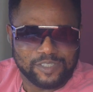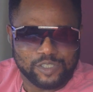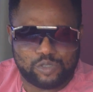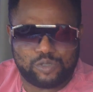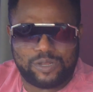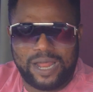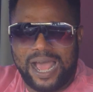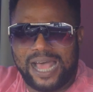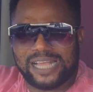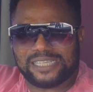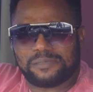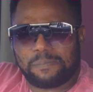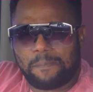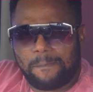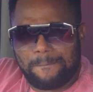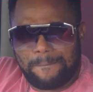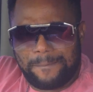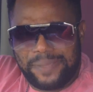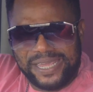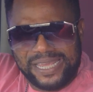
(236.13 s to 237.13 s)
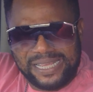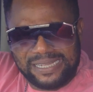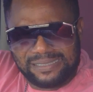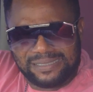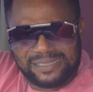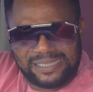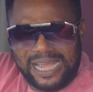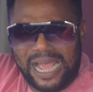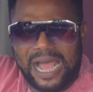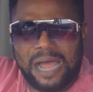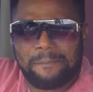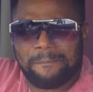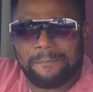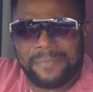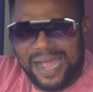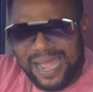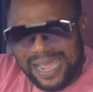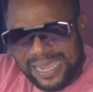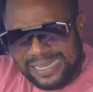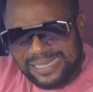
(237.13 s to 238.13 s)
So that has built her
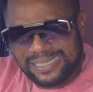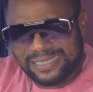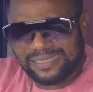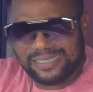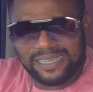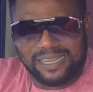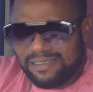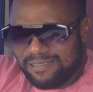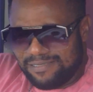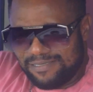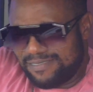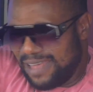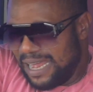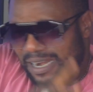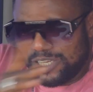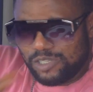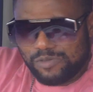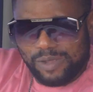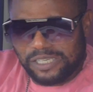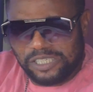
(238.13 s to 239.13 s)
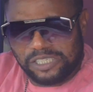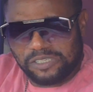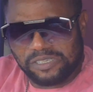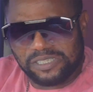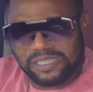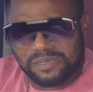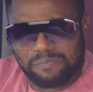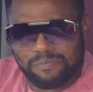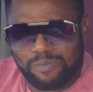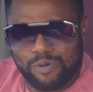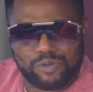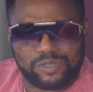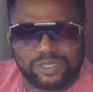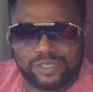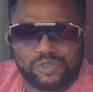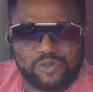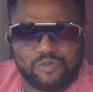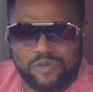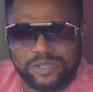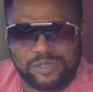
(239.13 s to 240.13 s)
mind. That is why she doesn't bother
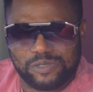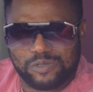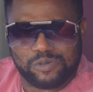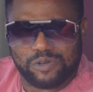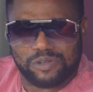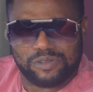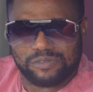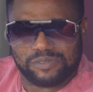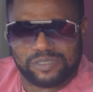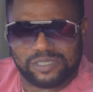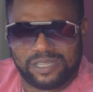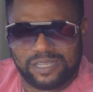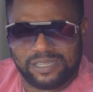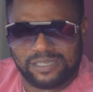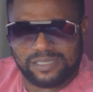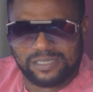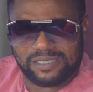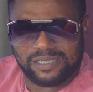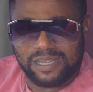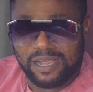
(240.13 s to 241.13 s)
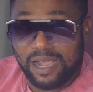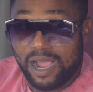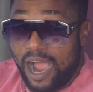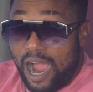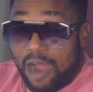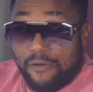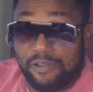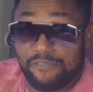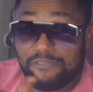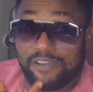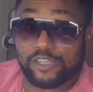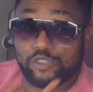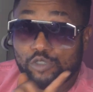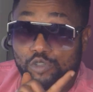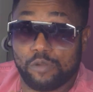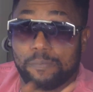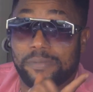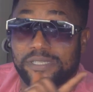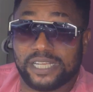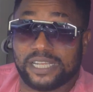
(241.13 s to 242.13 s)
you when you do all these things. However, it
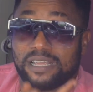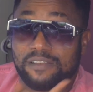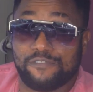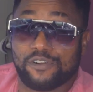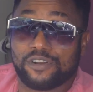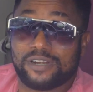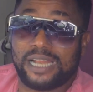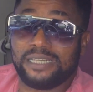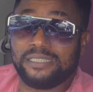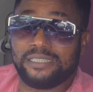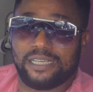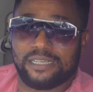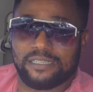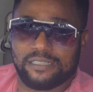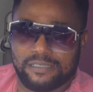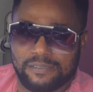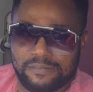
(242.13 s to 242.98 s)
shouldn't be taken for granted.